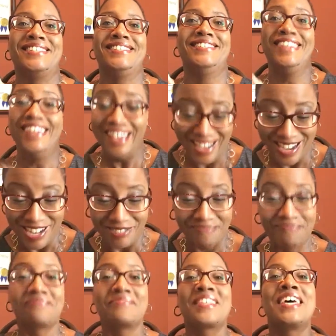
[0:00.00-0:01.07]

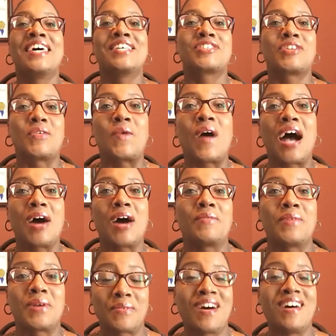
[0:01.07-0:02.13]
Yeah. So while
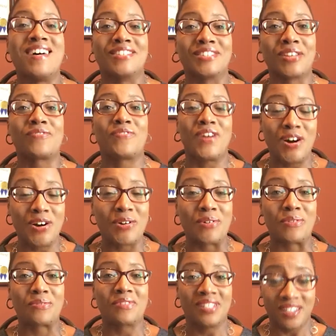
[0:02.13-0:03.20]
we were on the
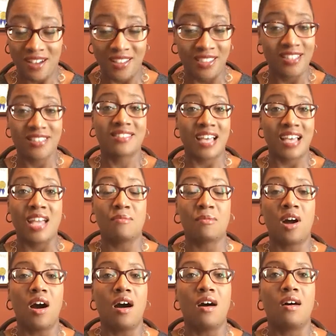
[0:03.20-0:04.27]
phone on this Skype
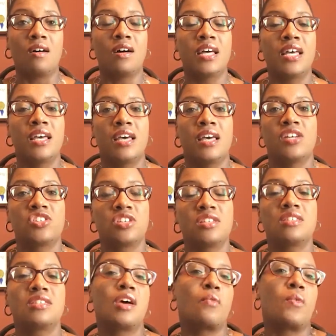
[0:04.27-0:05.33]
call, she
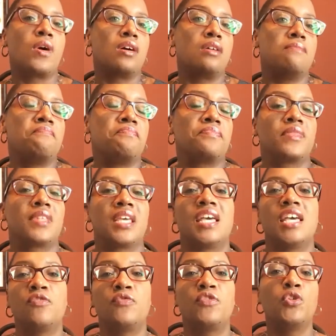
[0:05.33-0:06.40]
said, "Well,
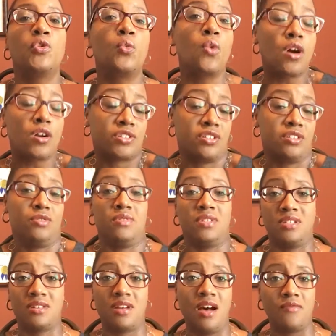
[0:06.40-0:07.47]
if you were to do
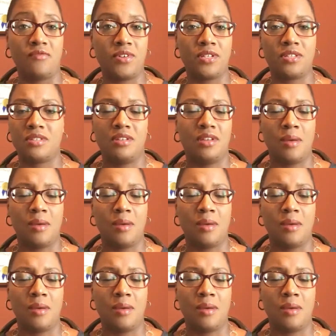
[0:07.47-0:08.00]
this conference,"